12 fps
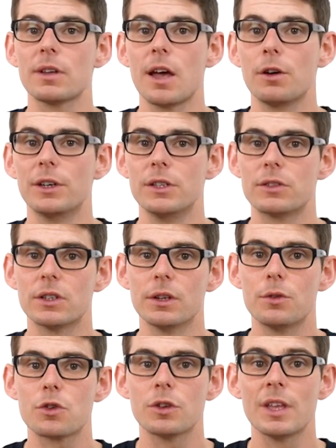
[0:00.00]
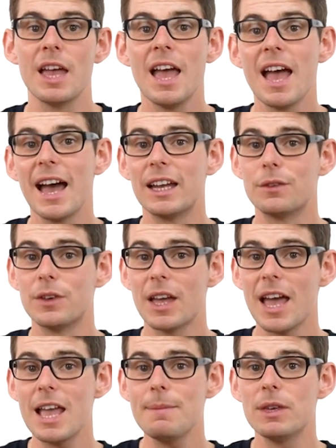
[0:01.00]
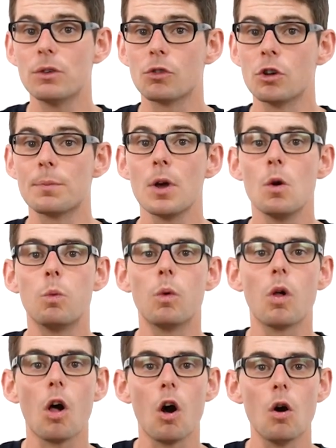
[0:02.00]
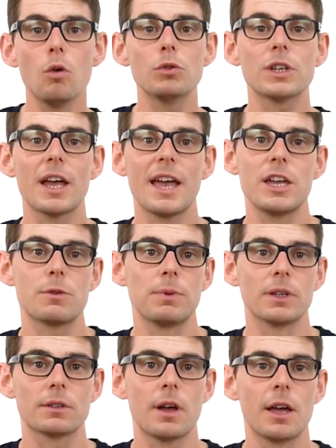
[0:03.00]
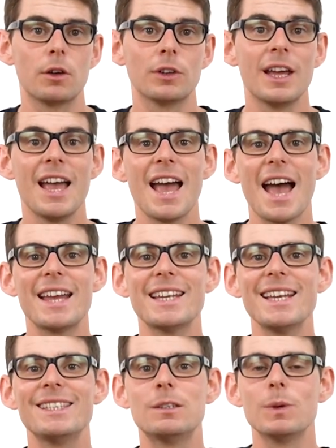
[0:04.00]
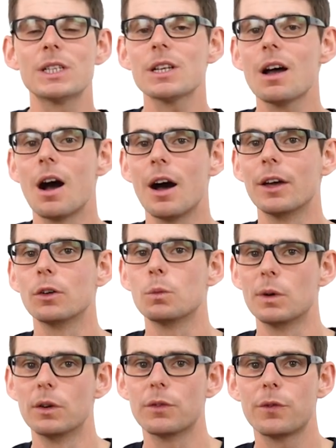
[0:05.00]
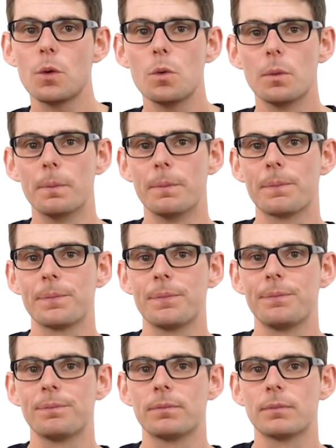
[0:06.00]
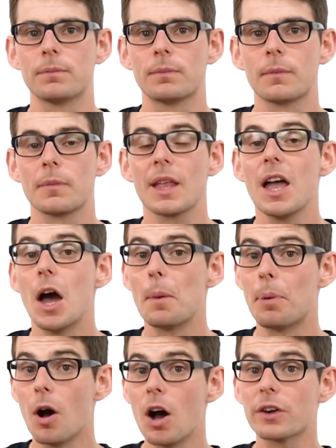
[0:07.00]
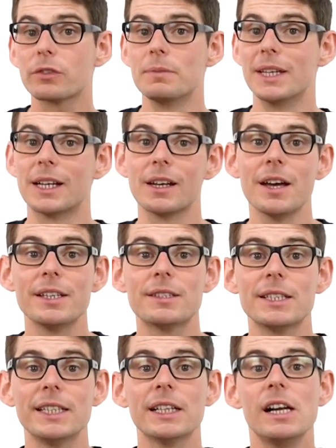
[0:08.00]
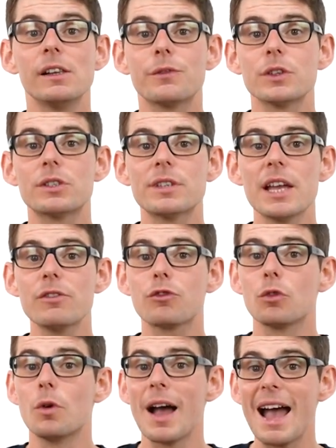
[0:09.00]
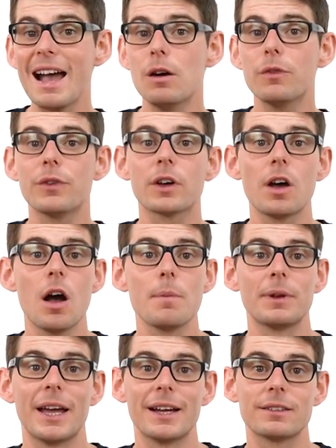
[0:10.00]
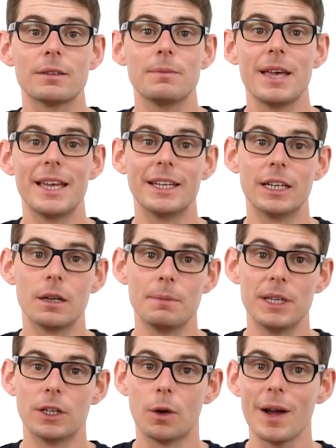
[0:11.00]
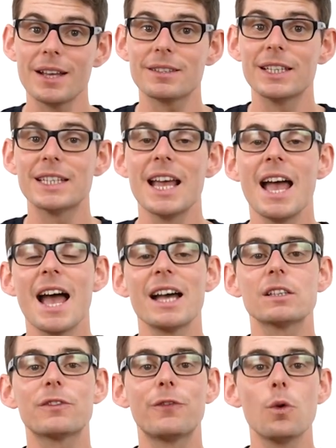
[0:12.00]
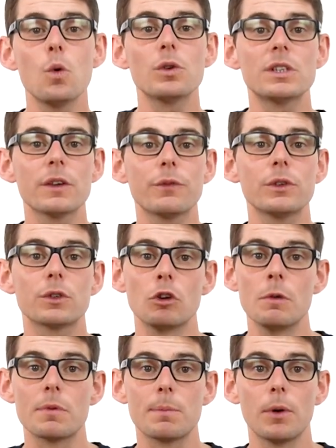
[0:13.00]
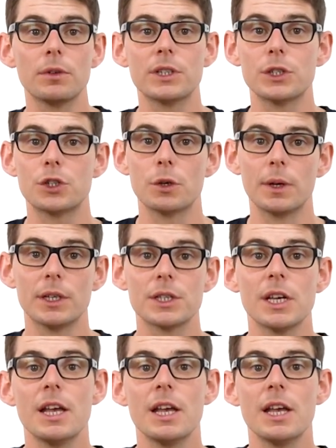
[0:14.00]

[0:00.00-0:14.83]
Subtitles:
ion in solution, and the amine group will hold a H+ ion, and a zwitter ion will form. Apart from in glycine, the central alpha carbon atom in an amino acid has four different groups bonded to it,